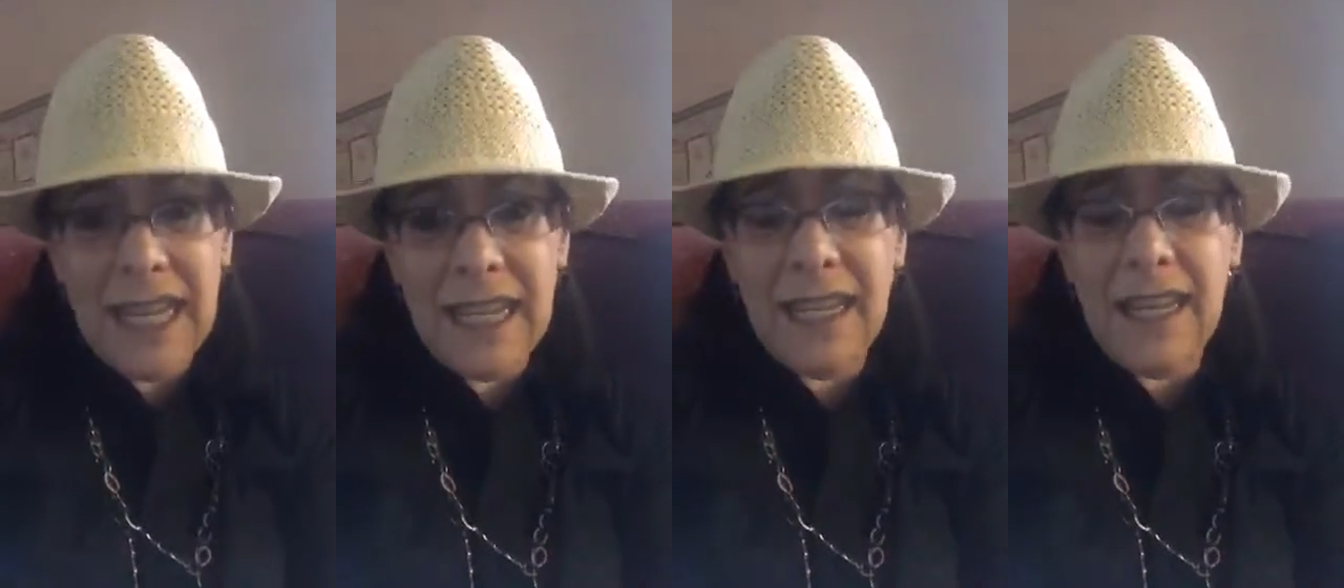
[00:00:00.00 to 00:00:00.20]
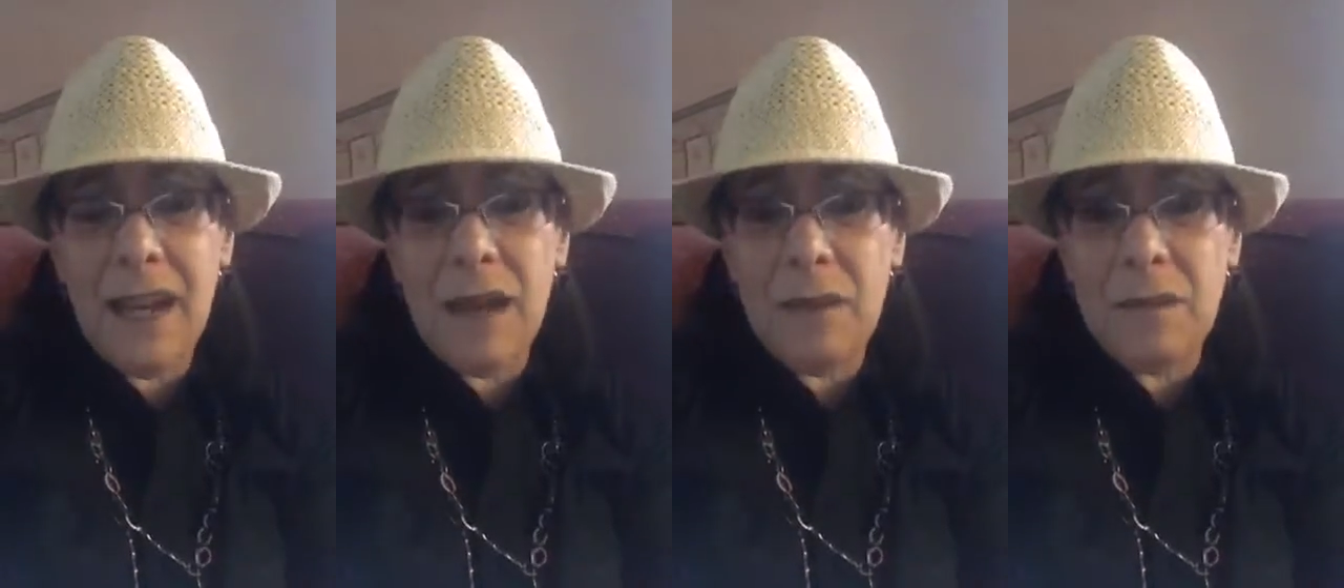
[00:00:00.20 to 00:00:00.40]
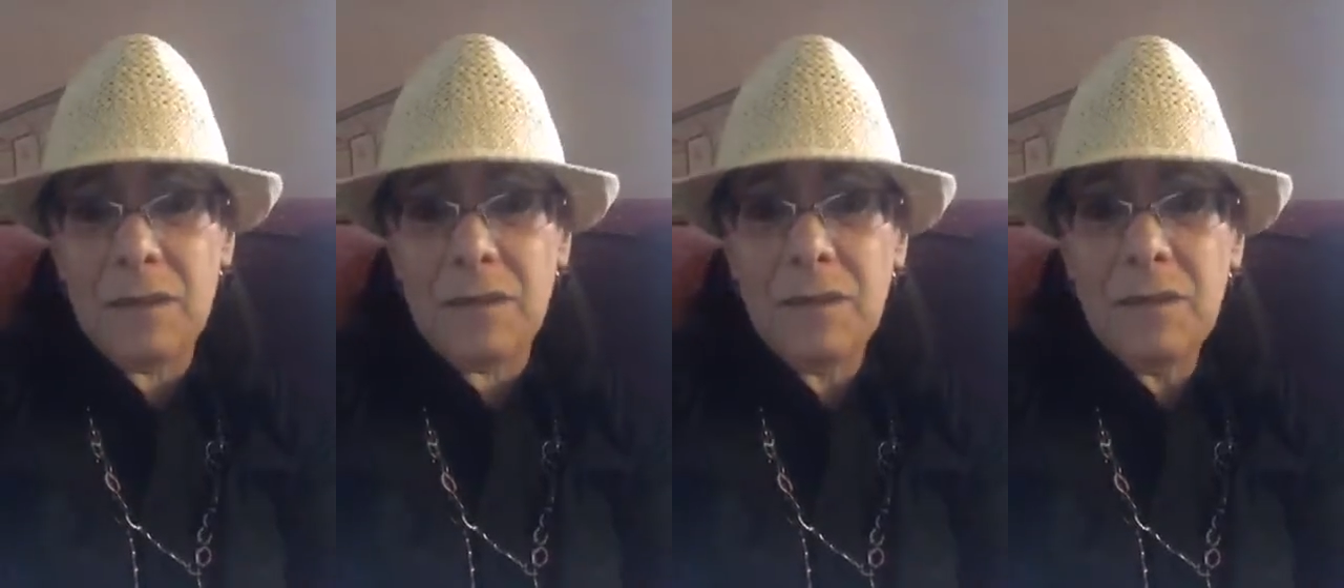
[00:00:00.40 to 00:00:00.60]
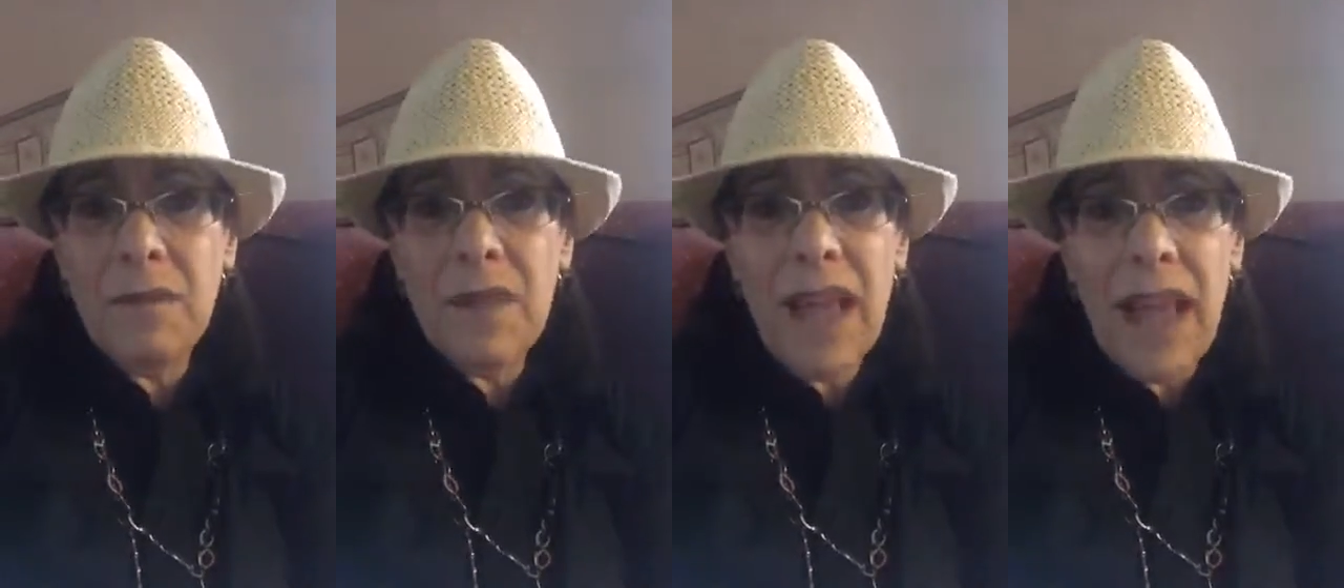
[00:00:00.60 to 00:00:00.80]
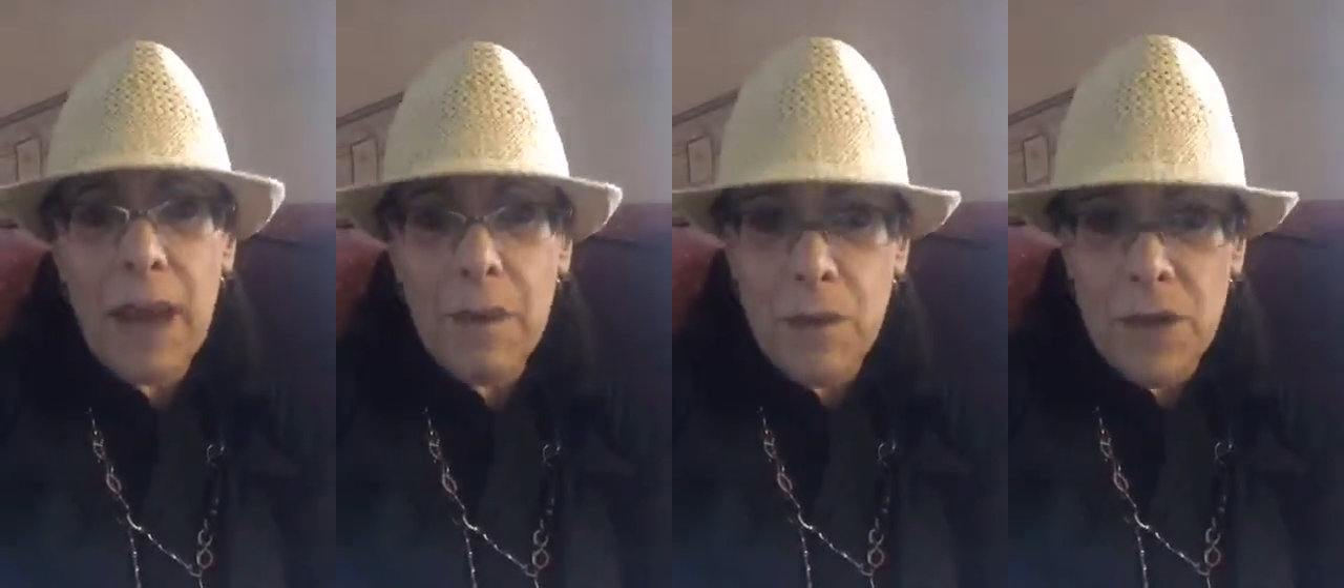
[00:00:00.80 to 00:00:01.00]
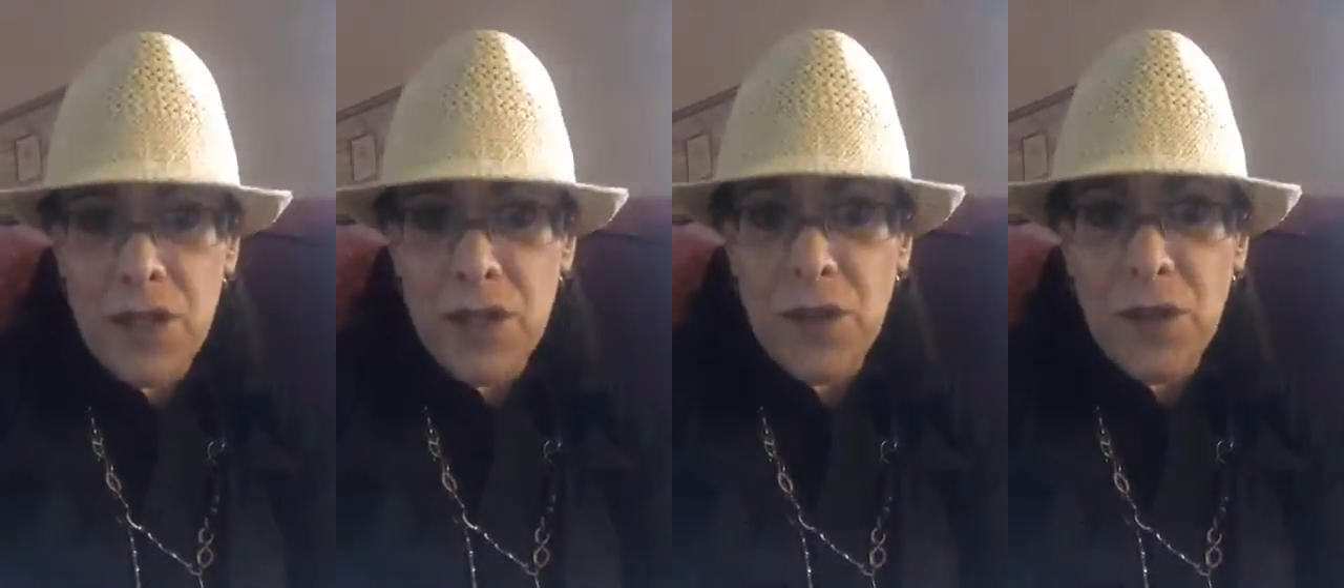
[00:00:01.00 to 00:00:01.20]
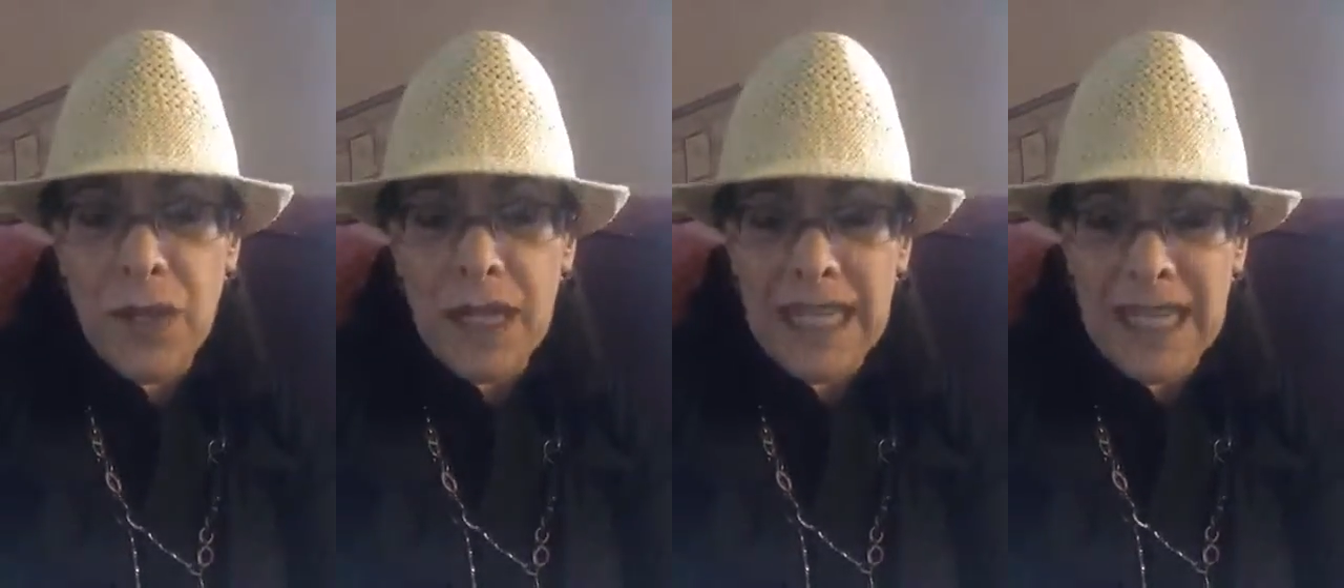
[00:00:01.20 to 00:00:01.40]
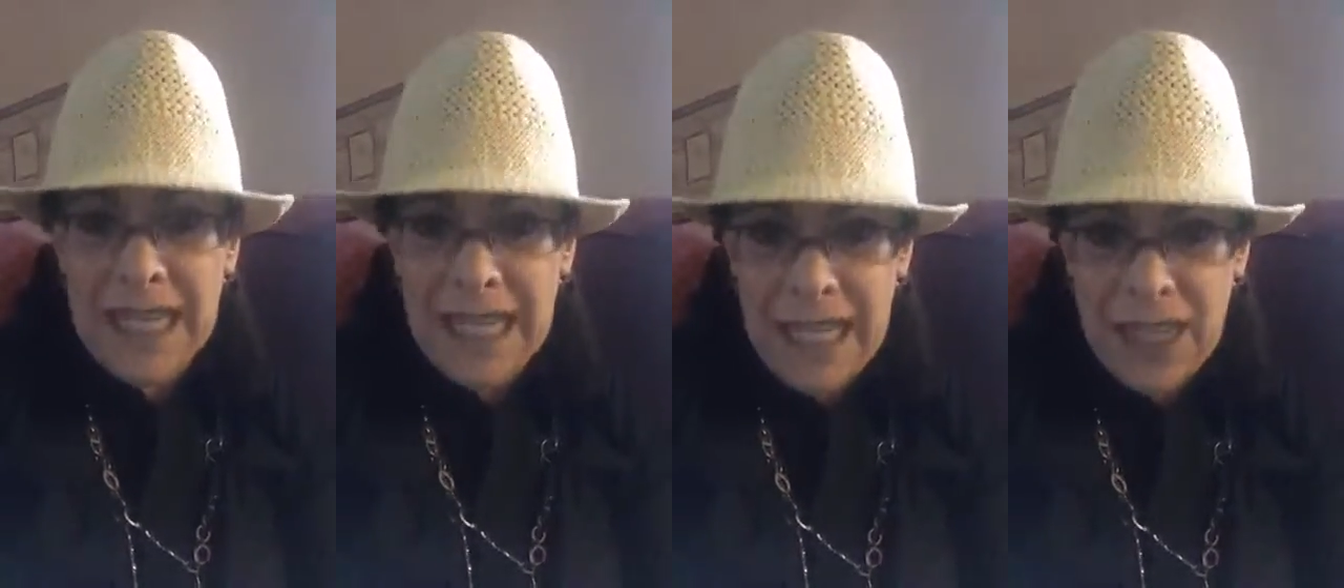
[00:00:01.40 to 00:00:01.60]
and I wish you
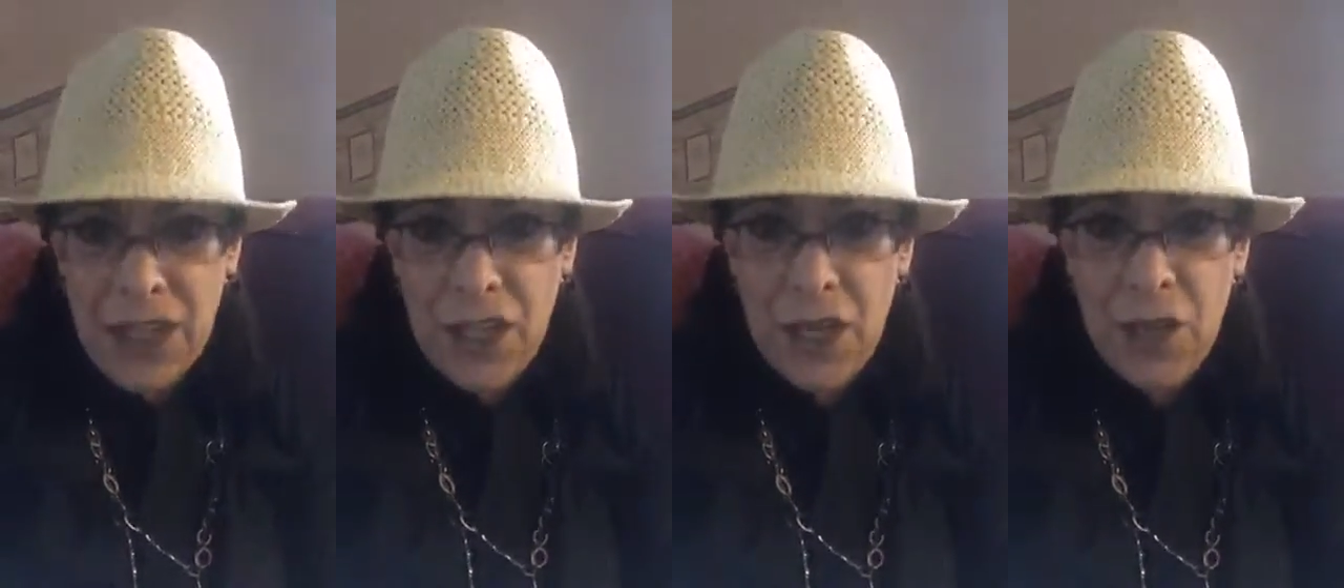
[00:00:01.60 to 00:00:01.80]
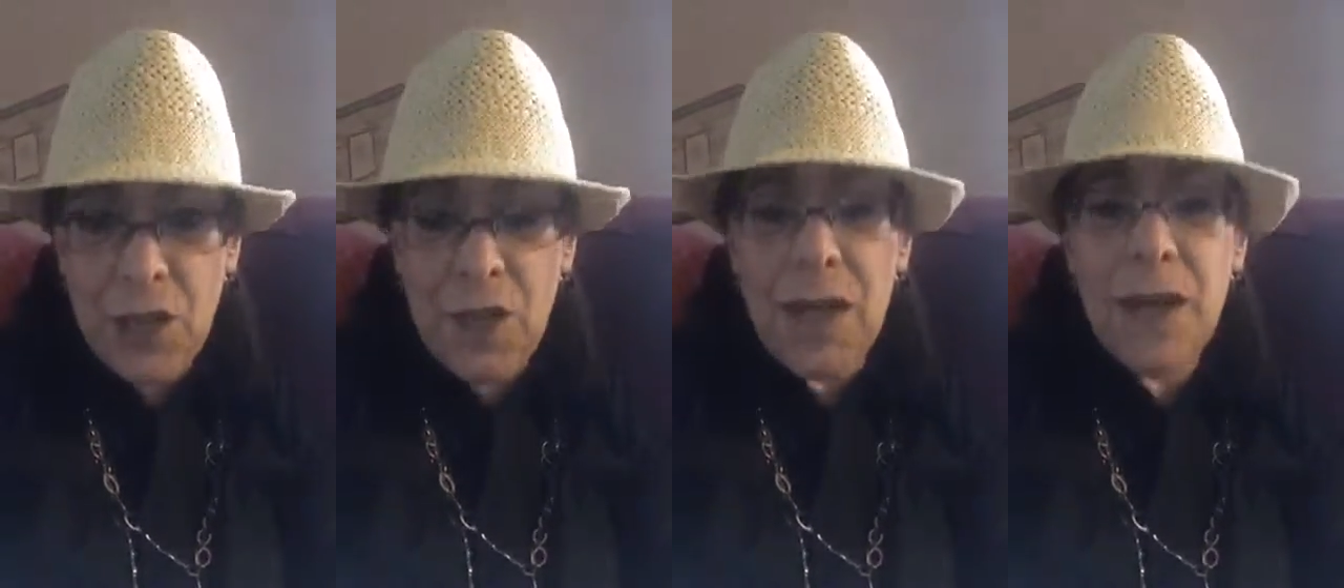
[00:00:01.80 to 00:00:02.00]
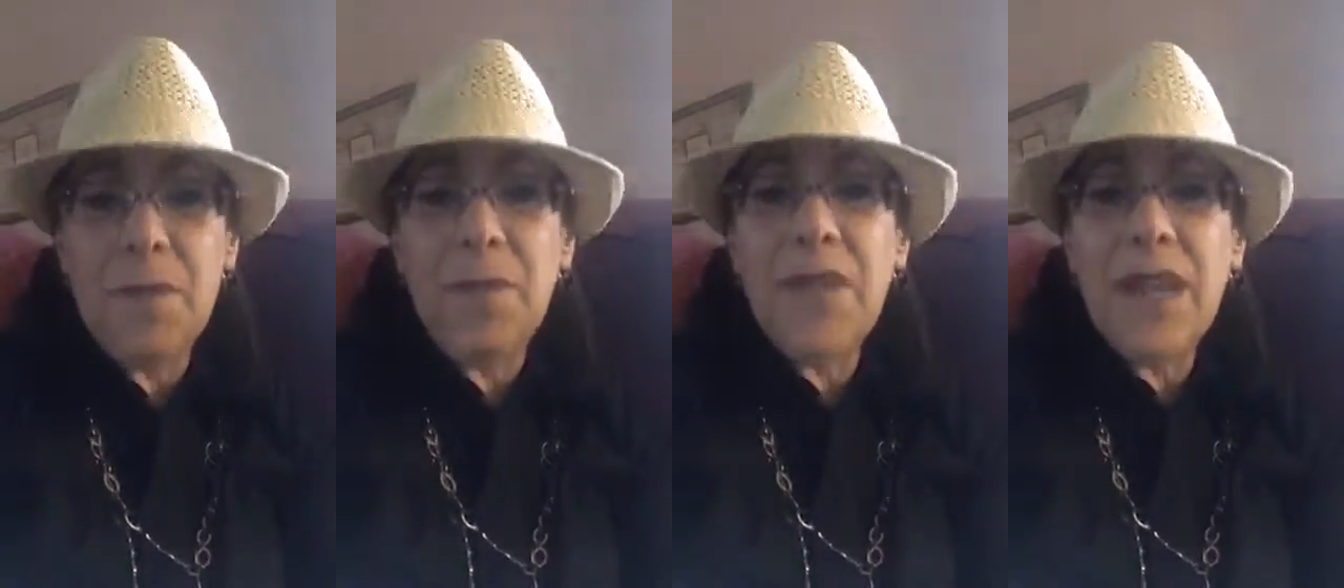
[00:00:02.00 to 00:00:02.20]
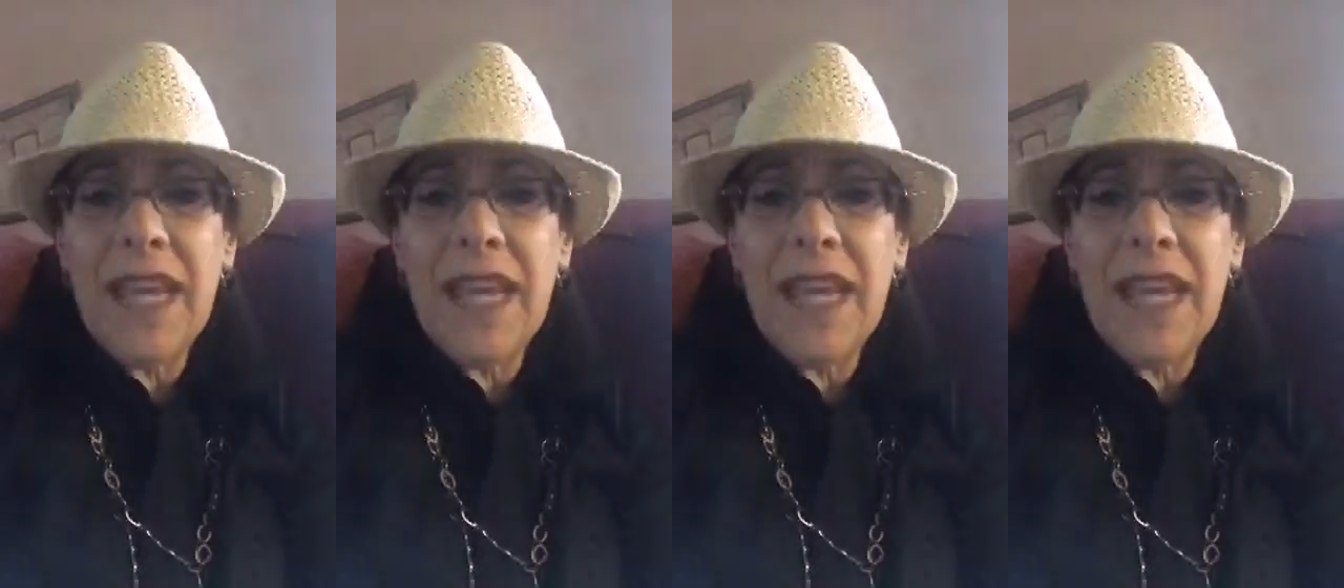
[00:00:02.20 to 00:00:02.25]
continued